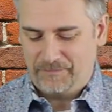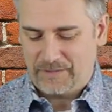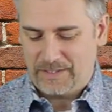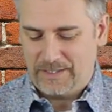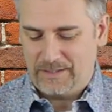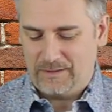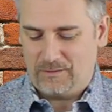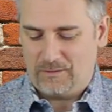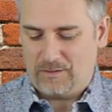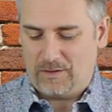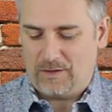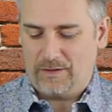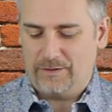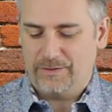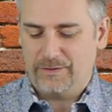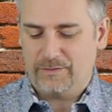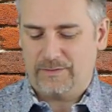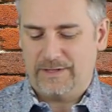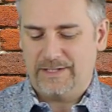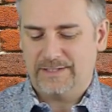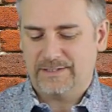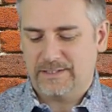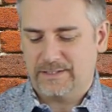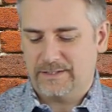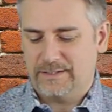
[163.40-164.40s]
All the
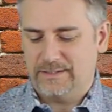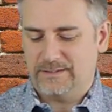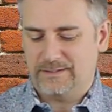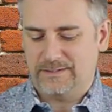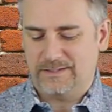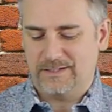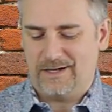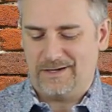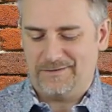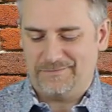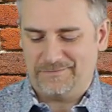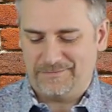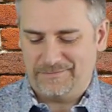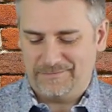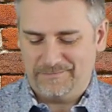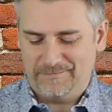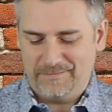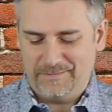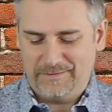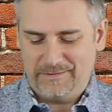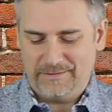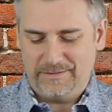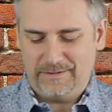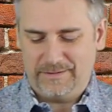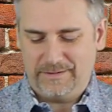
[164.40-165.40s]
rest of this stuff.
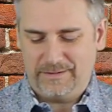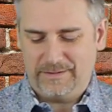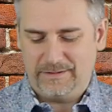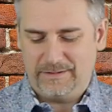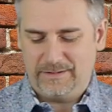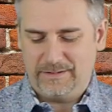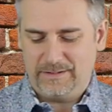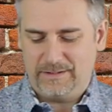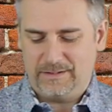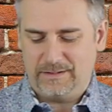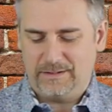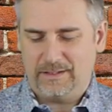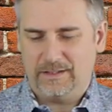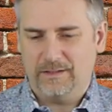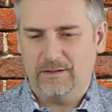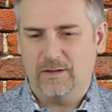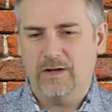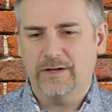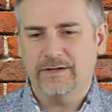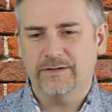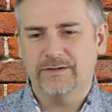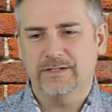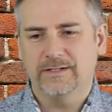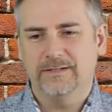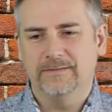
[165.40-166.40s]
A
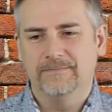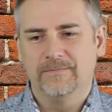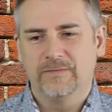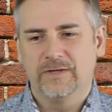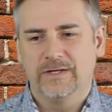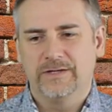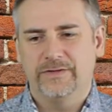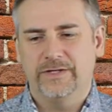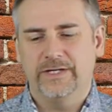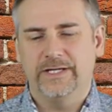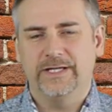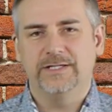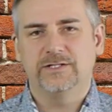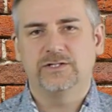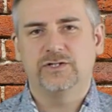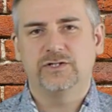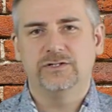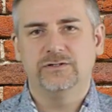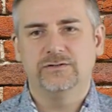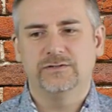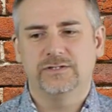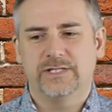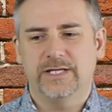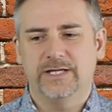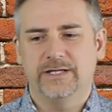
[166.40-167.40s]
lot of the
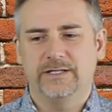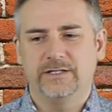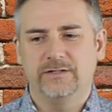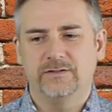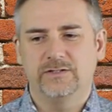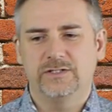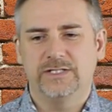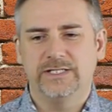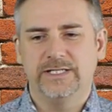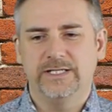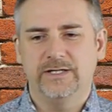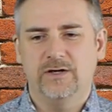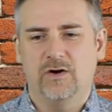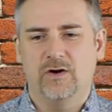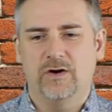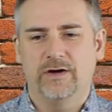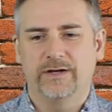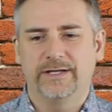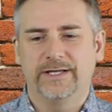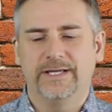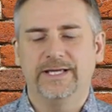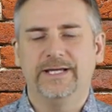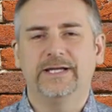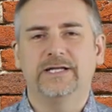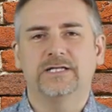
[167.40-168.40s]
issues that you see
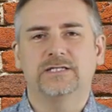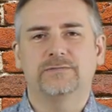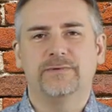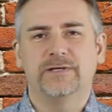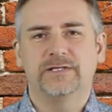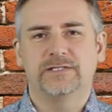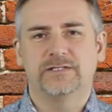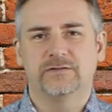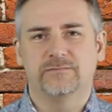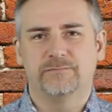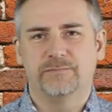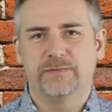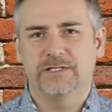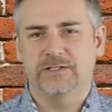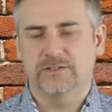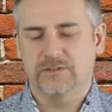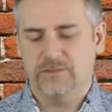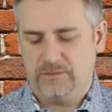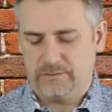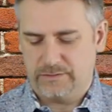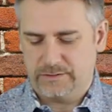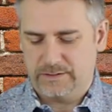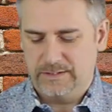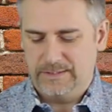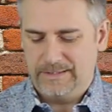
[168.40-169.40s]
on inexpensive
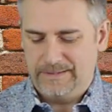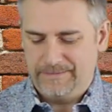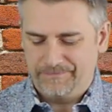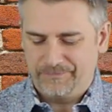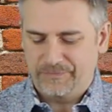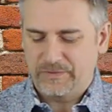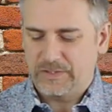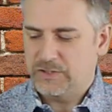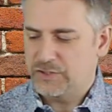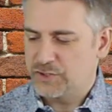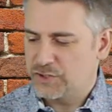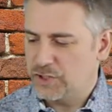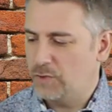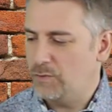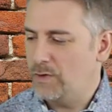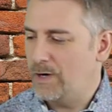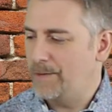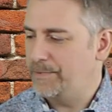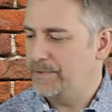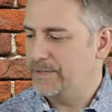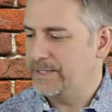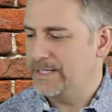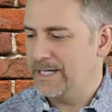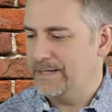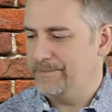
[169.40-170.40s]
pistols show
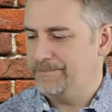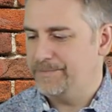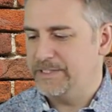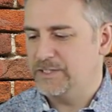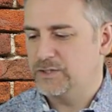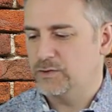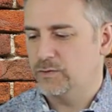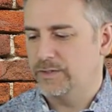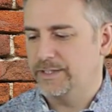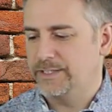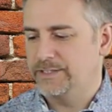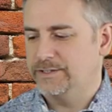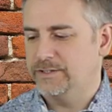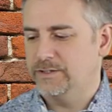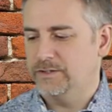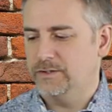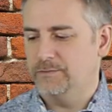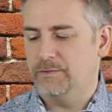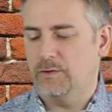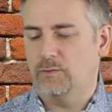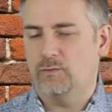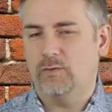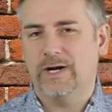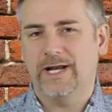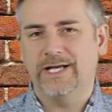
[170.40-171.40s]
up in the NP22,
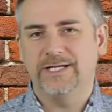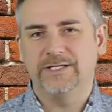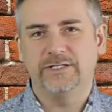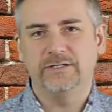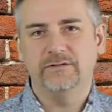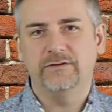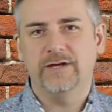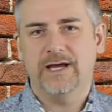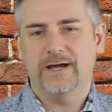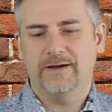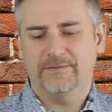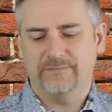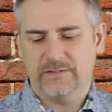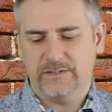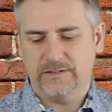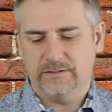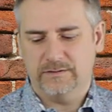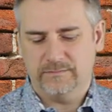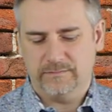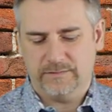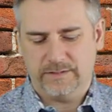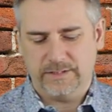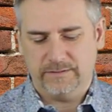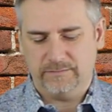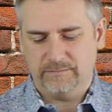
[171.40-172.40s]
but what I do have
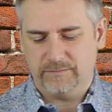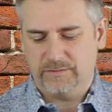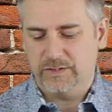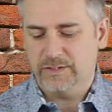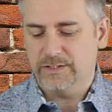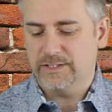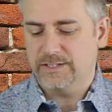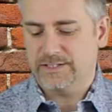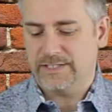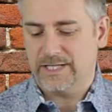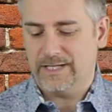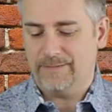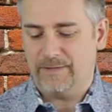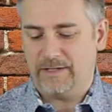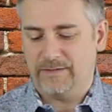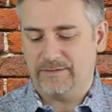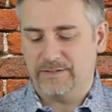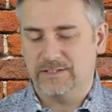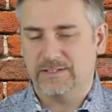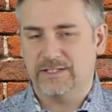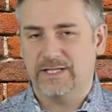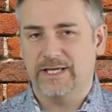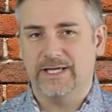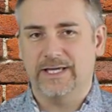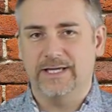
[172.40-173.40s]
good to say about
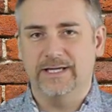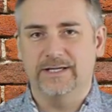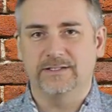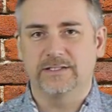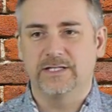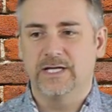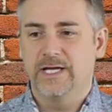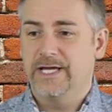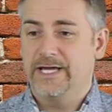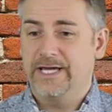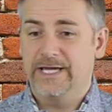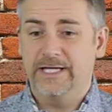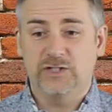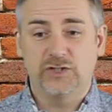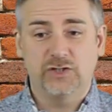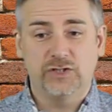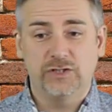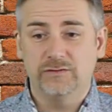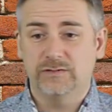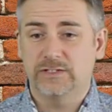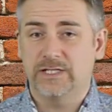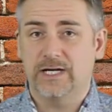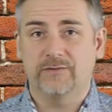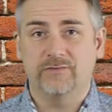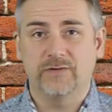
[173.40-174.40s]
this thing is it
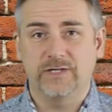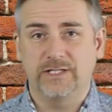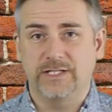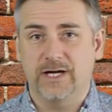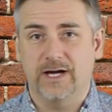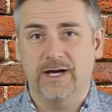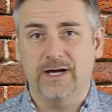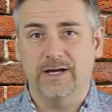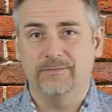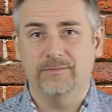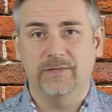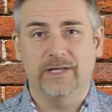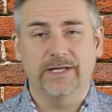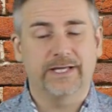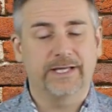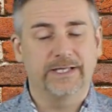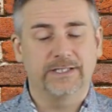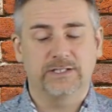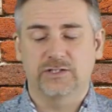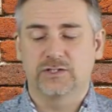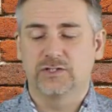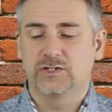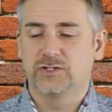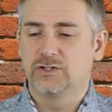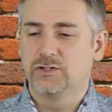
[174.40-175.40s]
shoots every time. Like,
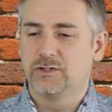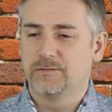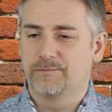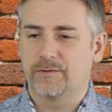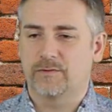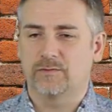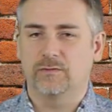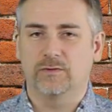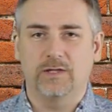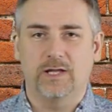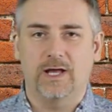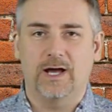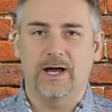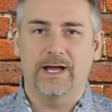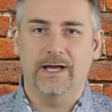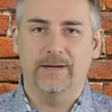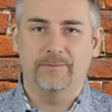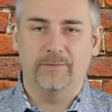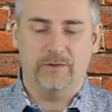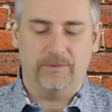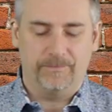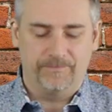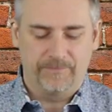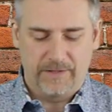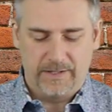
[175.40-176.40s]
it's super
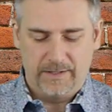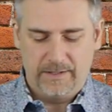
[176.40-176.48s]
reliable.